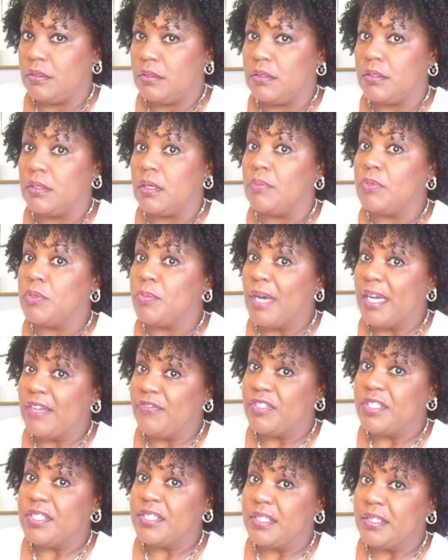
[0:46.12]
come to my
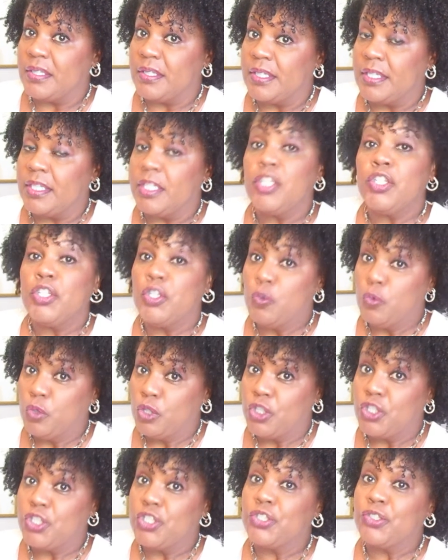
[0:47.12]
facility, you will
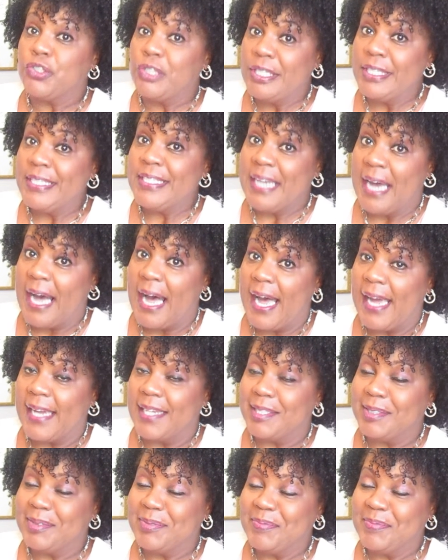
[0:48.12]
surely die.